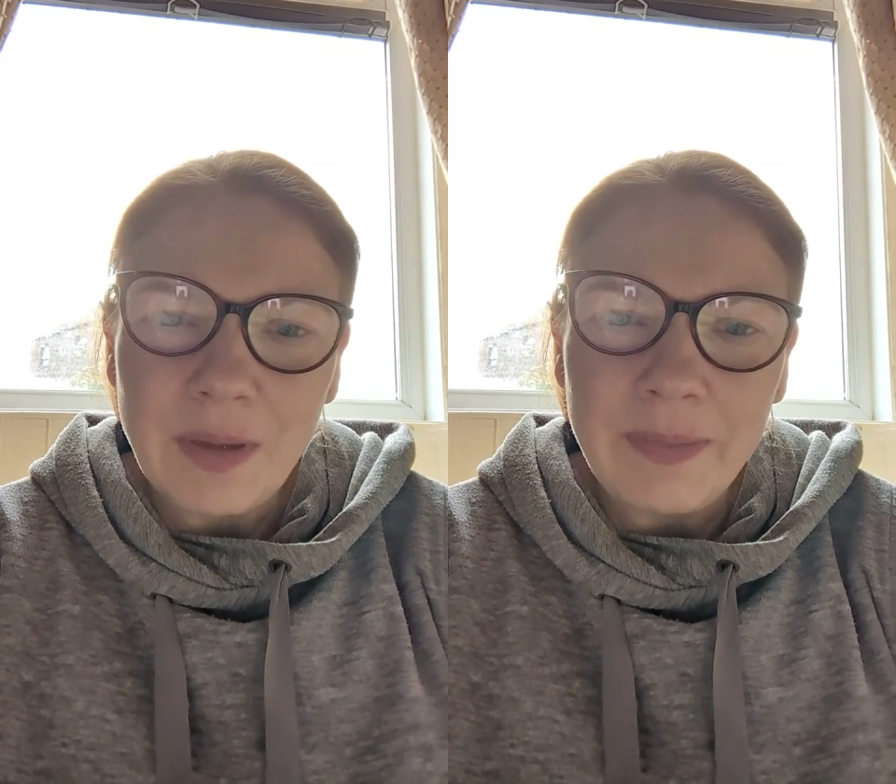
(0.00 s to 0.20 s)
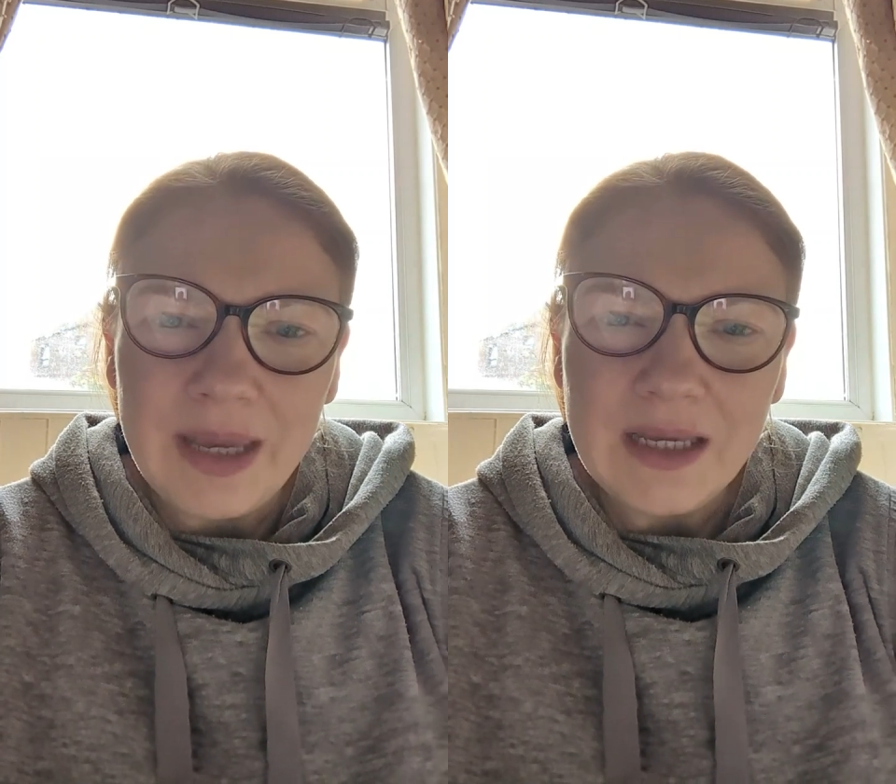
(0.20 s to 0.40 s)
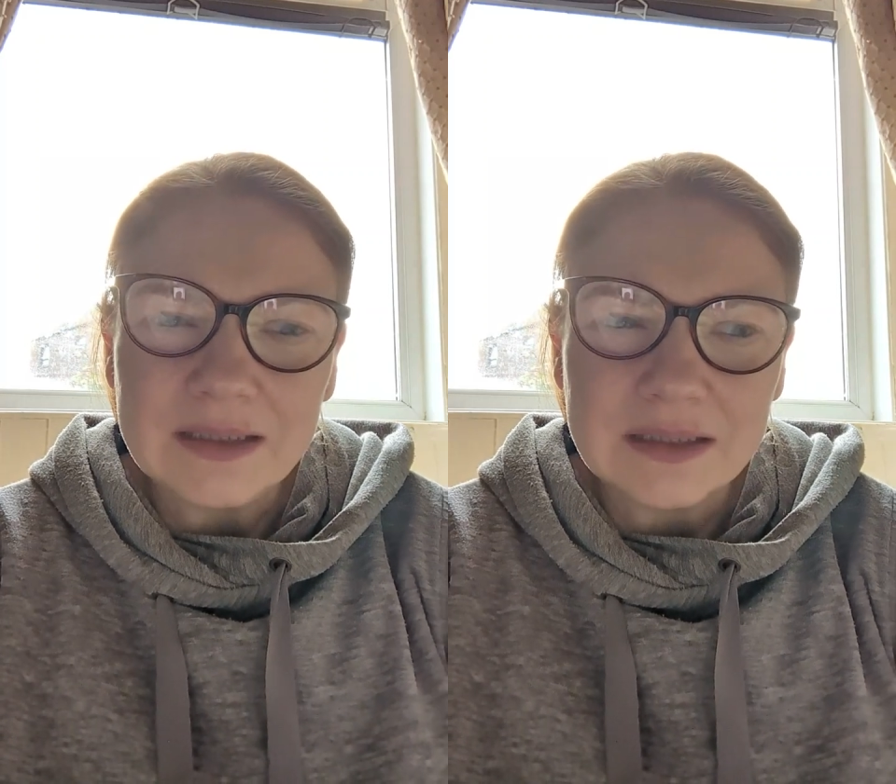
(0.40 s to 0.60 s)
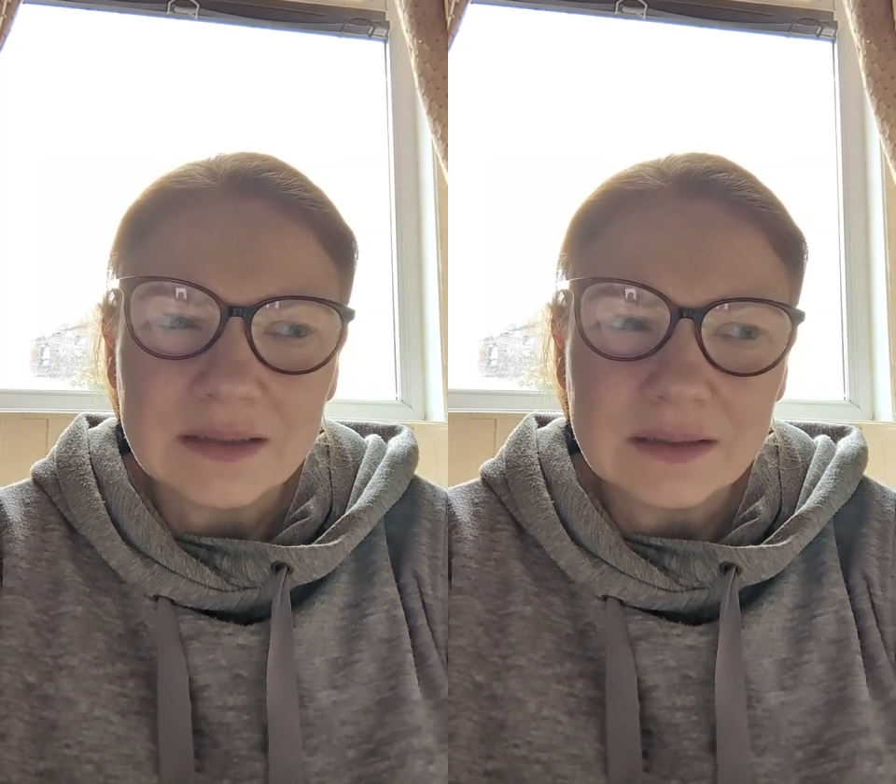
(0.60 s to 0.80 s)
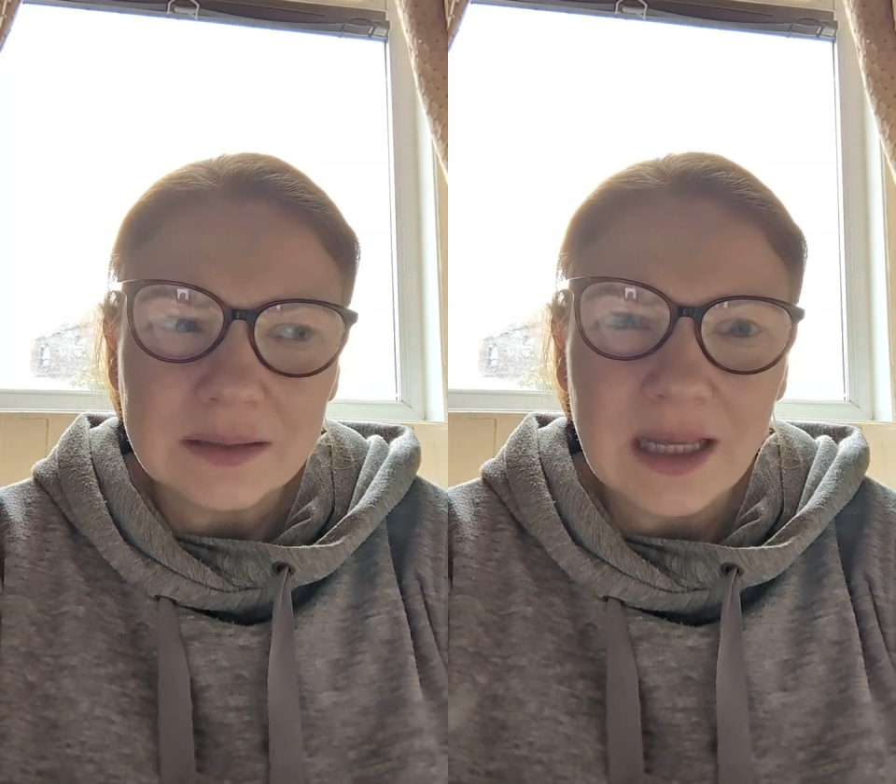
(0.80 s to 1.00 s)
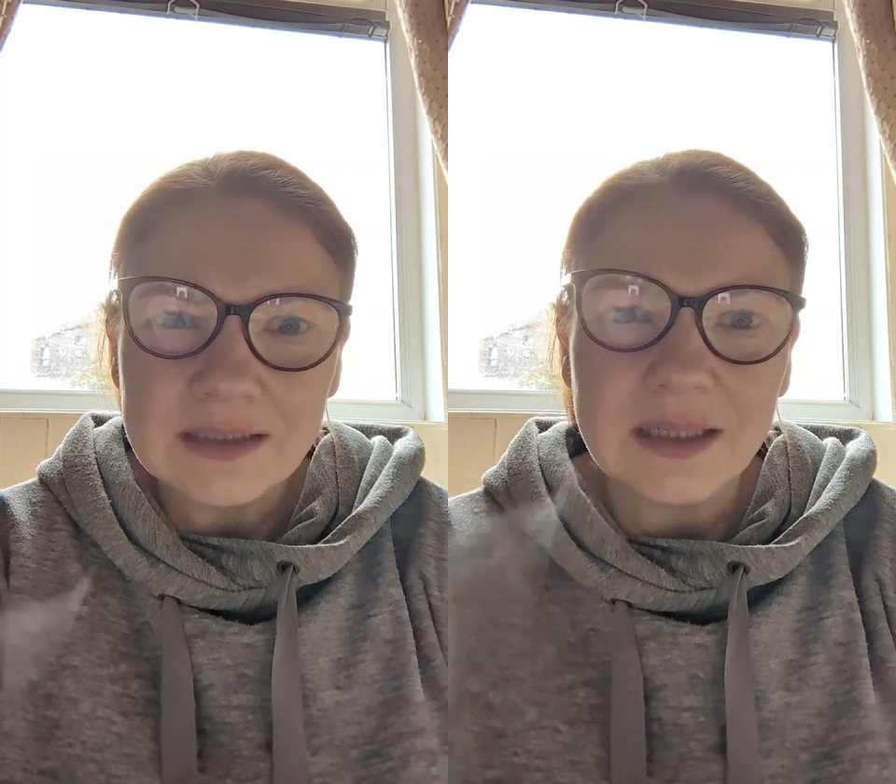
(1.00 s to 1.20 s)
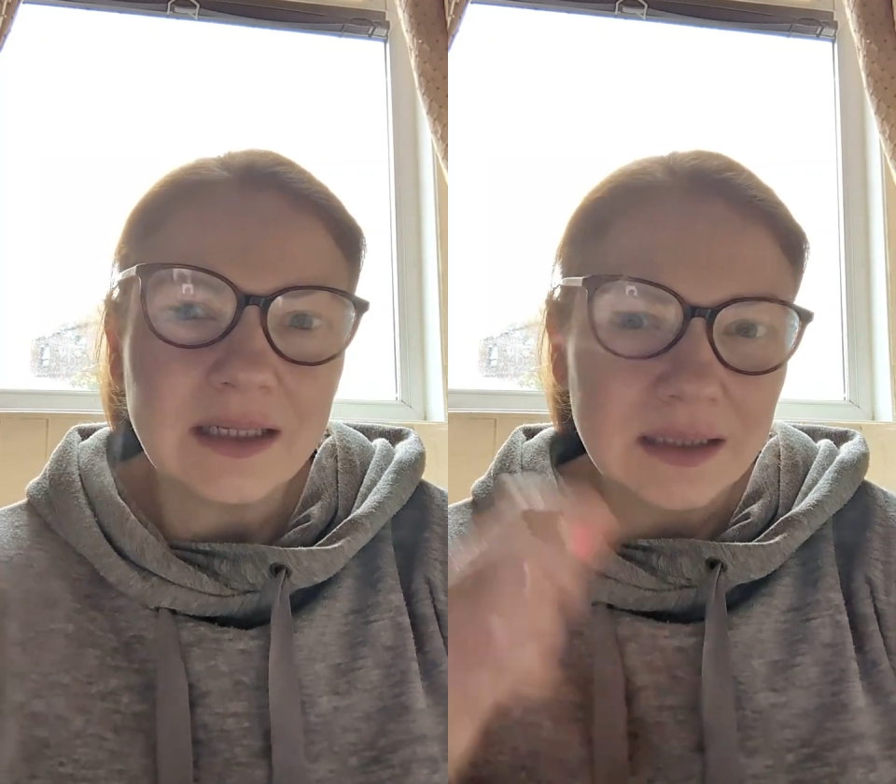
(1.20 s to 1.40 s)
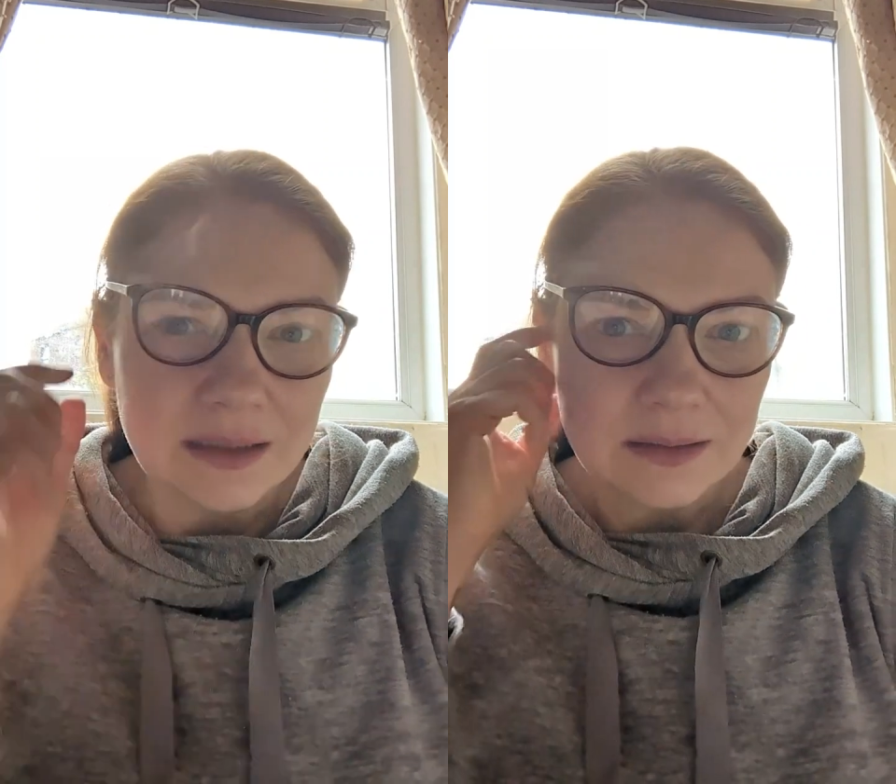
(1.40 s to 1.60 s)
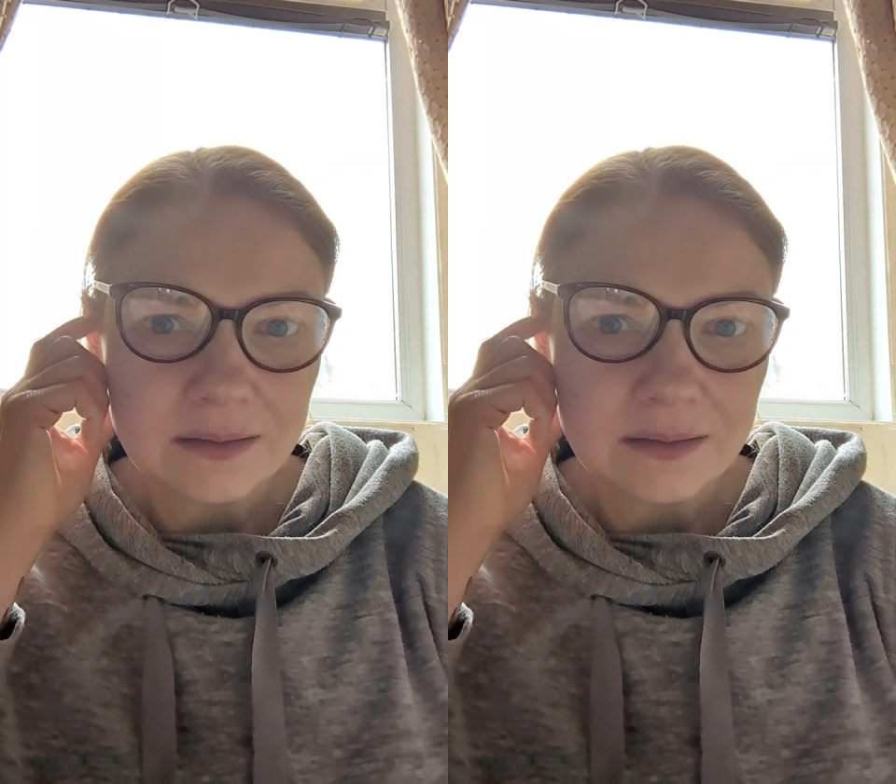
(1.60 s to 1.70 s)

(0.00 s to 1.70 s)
my bed last night.